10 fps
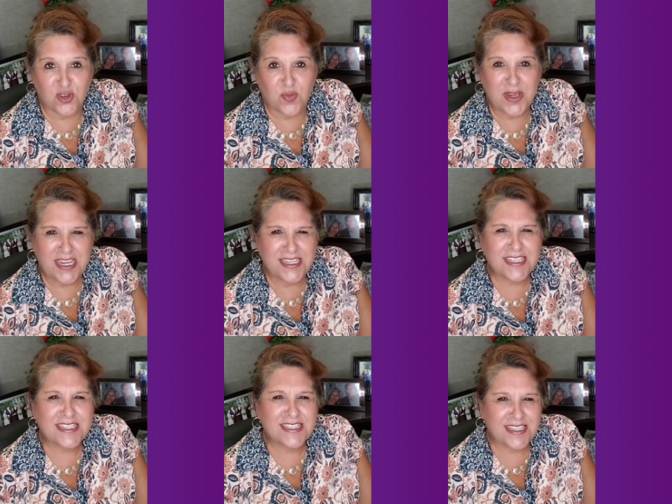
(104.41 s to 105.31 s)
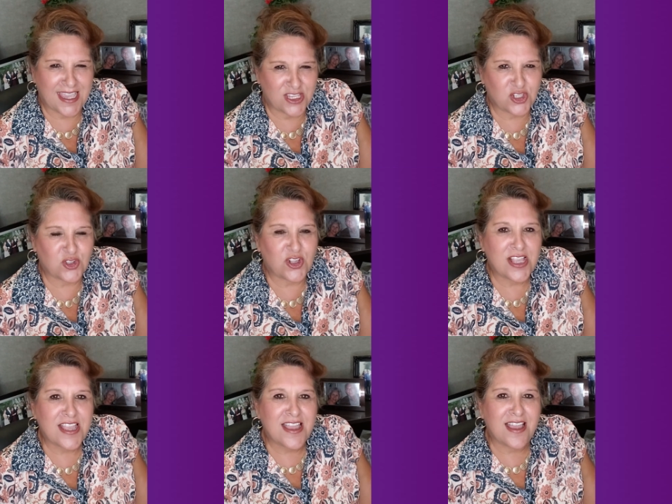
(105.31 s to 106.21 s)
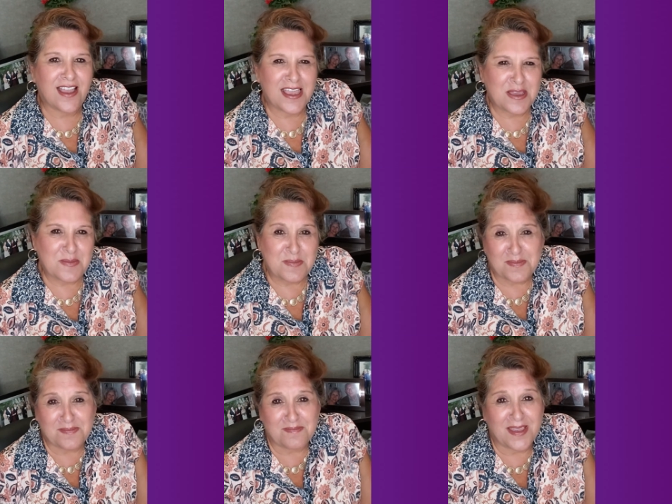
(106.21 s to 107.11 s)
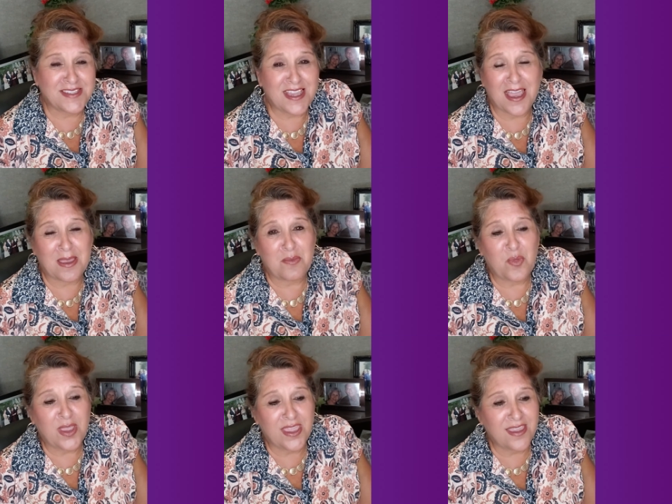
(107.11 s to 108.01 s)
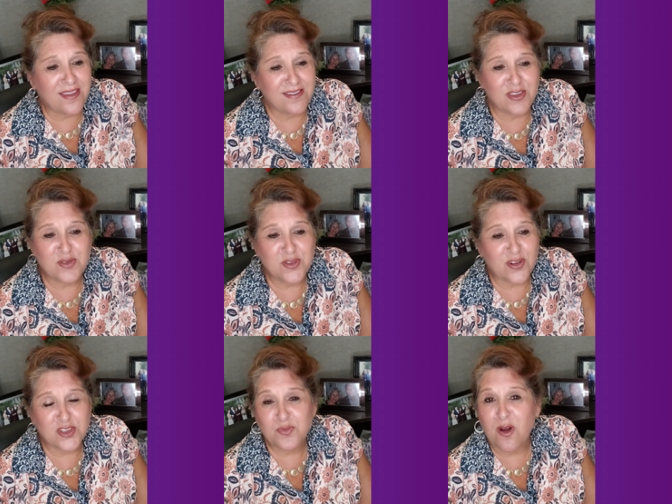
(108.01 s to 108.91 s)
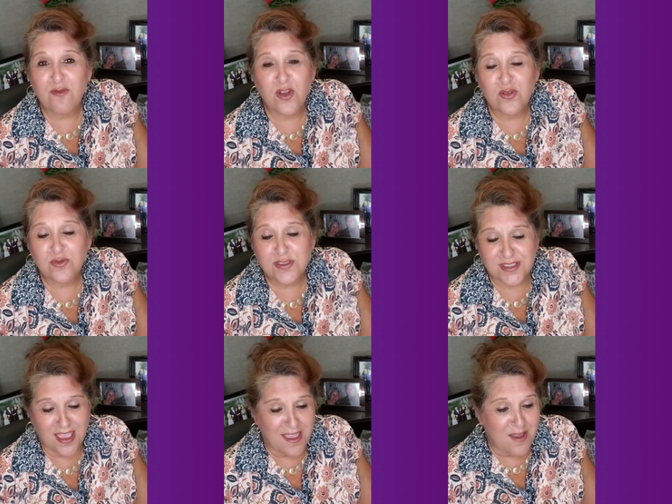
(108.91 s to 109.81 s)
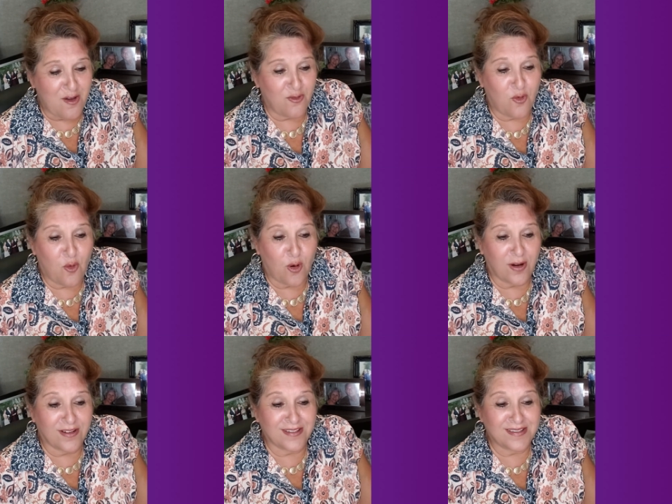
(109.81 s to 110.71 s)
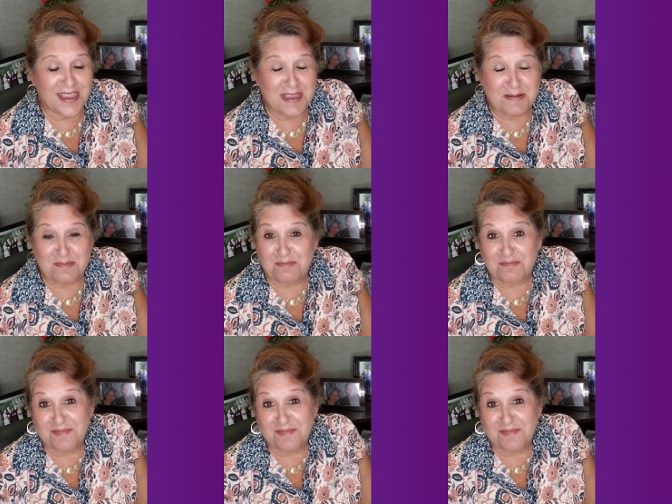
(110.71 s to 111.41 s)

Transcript: We need to schedule um, a time. We use our smartphones for um,